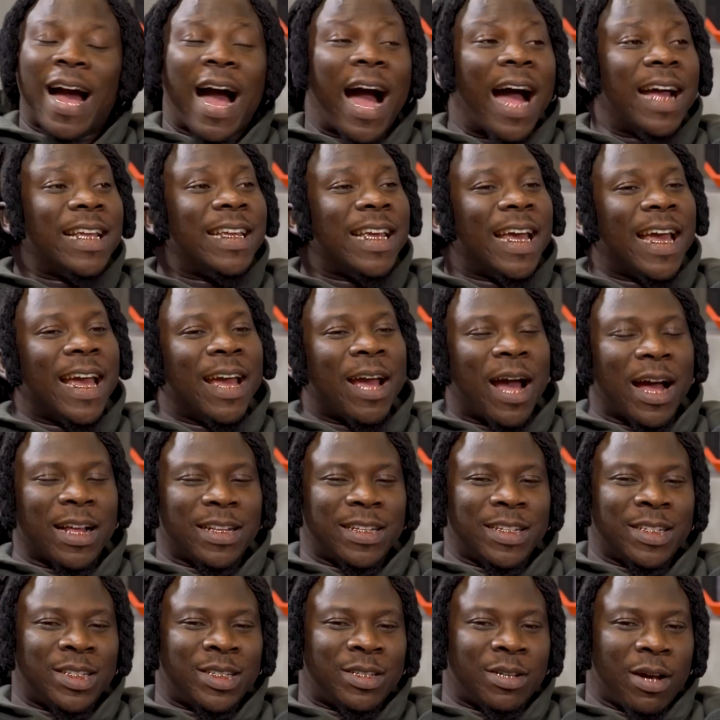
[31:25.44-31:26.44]
Ah,
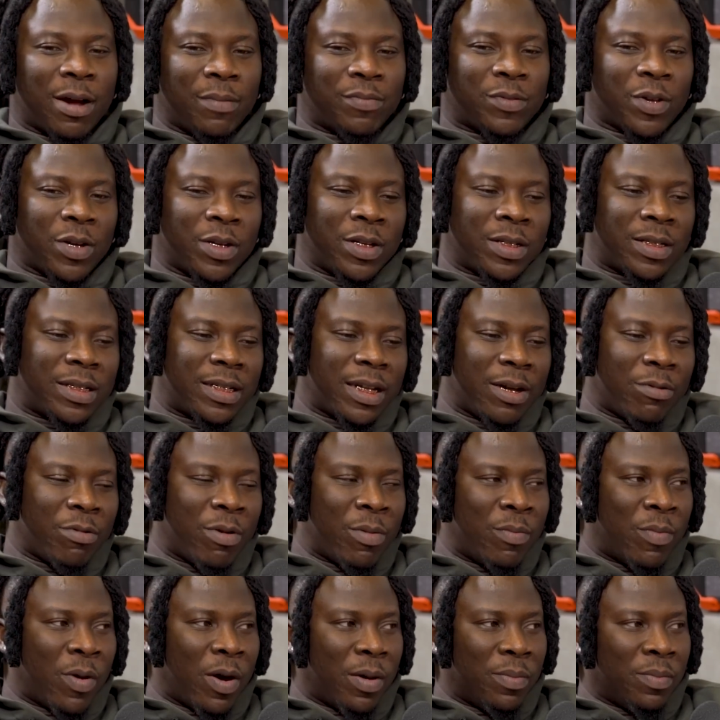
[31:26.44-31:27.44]
yeah, I just jumped on a
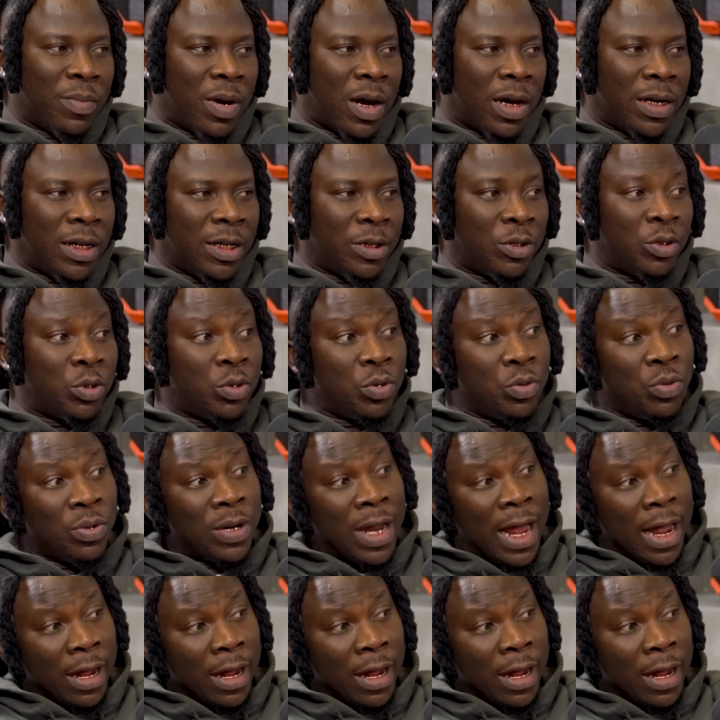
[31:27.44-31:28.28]
thing with Bob Marley too,